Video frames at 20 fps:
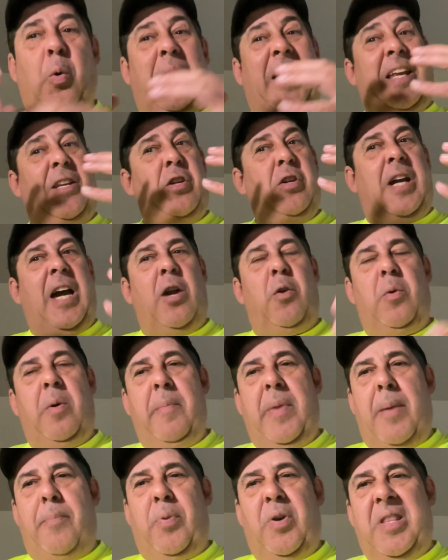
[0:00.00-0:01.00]
and you got to
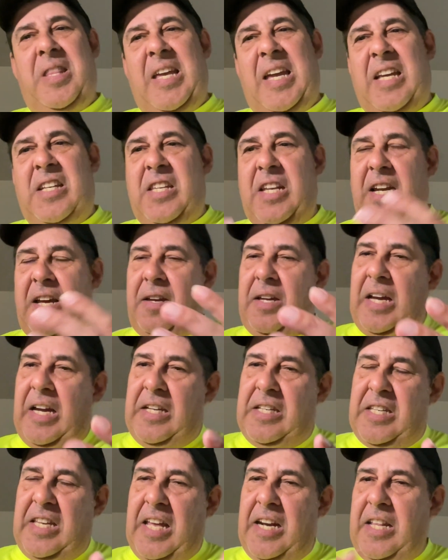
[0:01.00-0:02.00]
remember this, and I
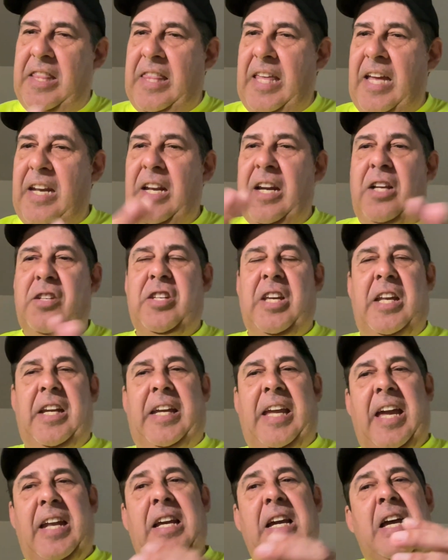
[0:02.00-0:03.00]
said it then and I'll say it
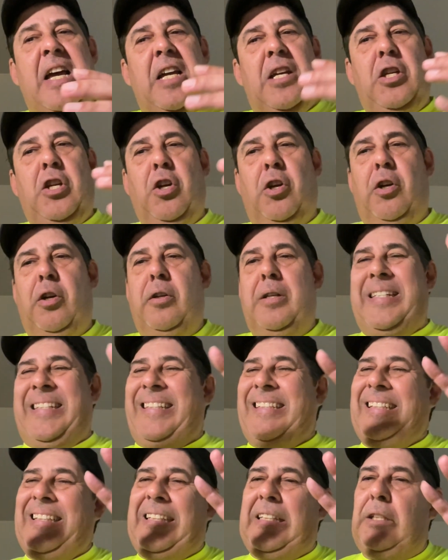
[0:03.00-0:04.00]
again, your
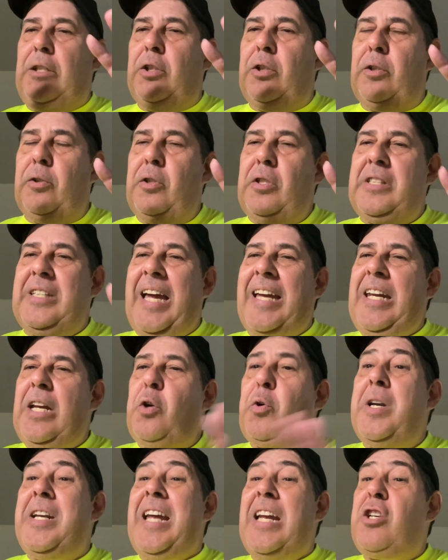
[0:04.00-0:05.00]
sign-in
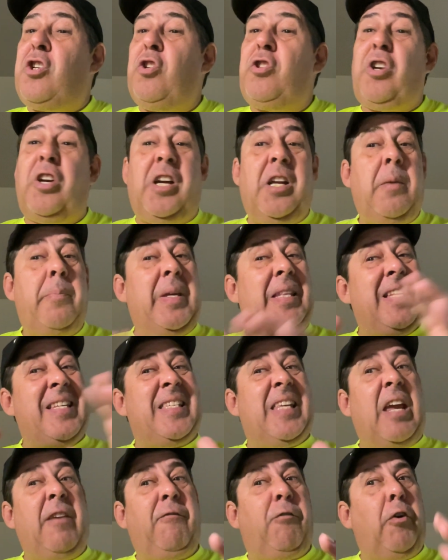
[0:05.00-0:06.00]
credentials are going to be the
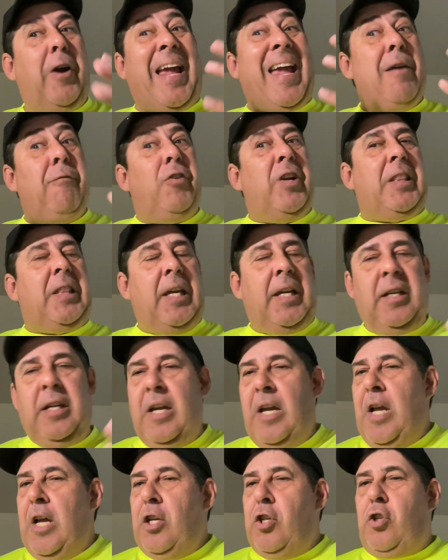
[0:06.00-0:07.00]
same for everything.
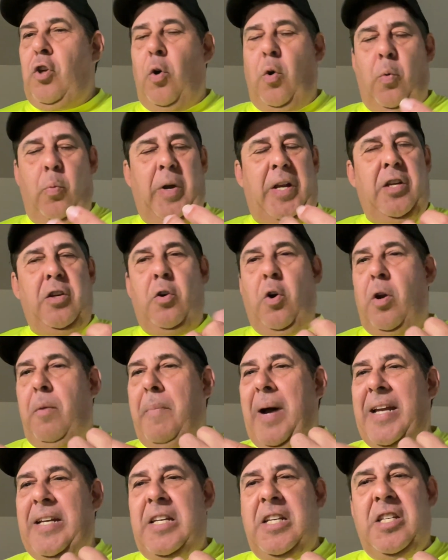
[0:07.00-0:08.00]
So when you go to
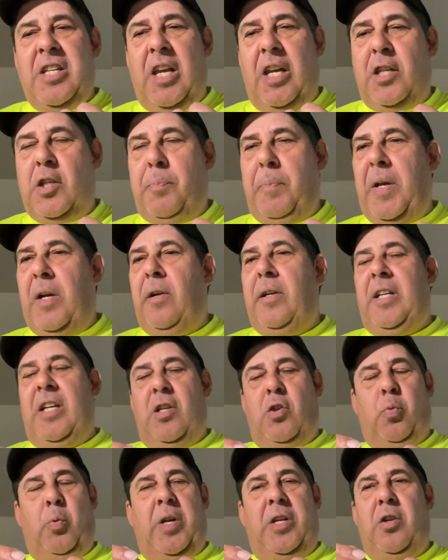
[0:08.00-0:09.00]
My Disney
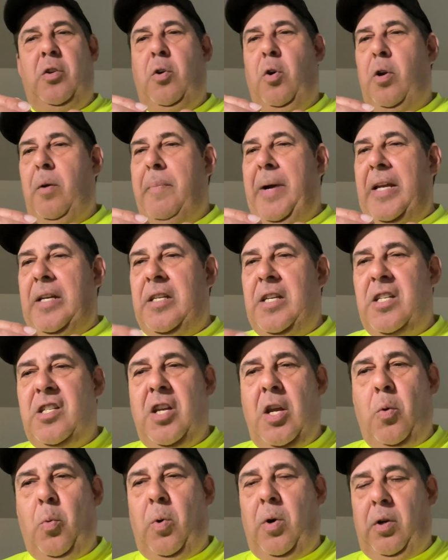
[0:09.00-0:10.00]
Experience, when you go to My
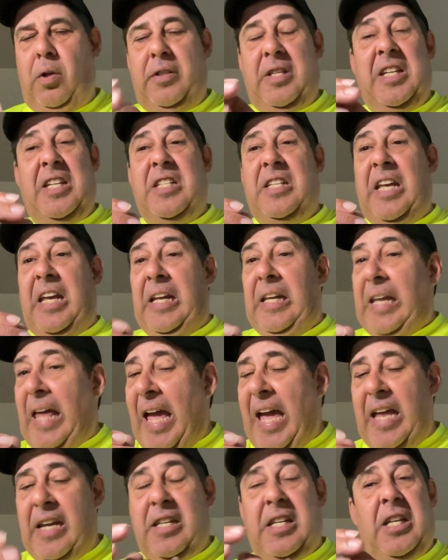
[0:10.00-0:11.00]
Disney World,
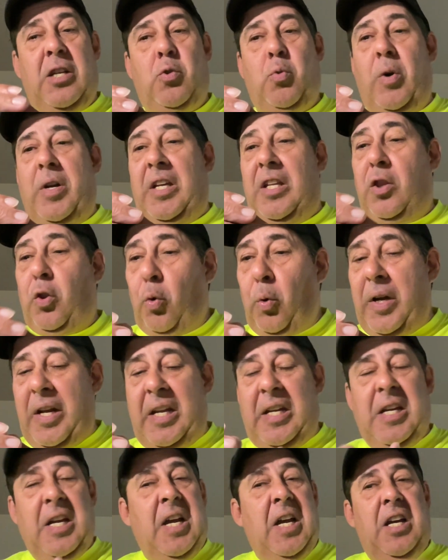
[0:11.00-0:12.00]
Disneyland,
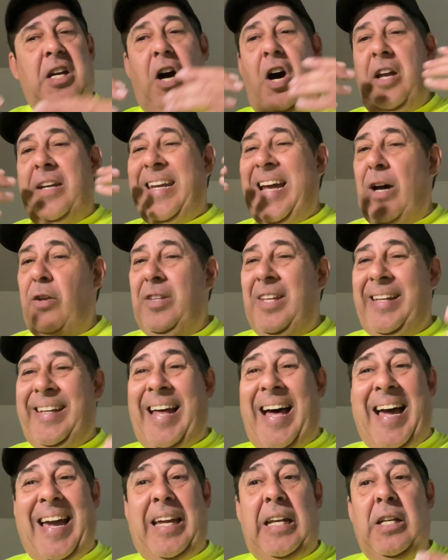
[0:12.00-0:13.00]
D23, on down the
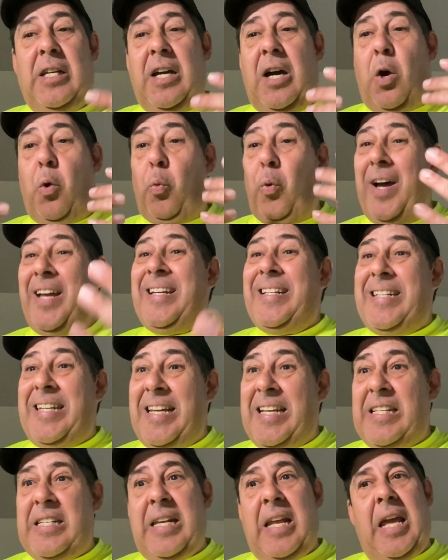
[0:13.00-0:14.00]
line, Run
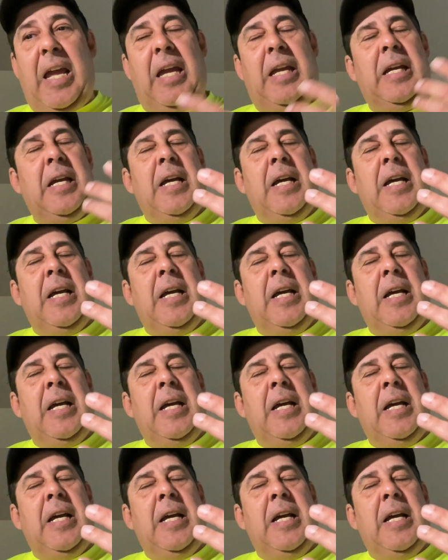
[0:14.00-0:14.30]
Disney,